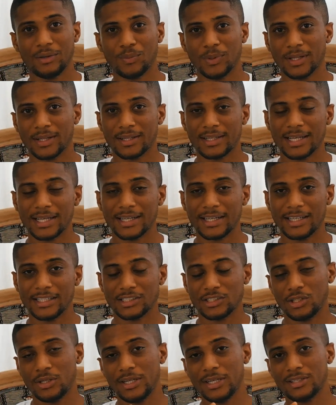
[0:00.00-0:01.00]
Whether that
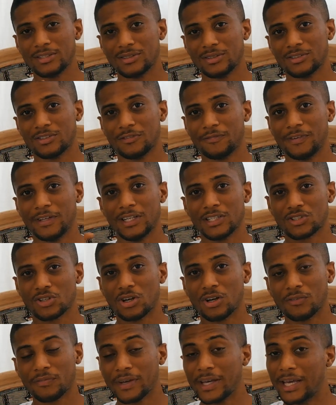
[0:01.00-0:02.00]
is you need to finish
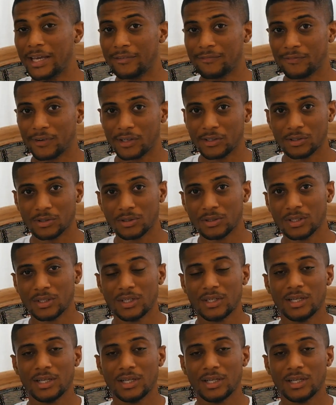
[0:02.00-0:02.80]
off a funnel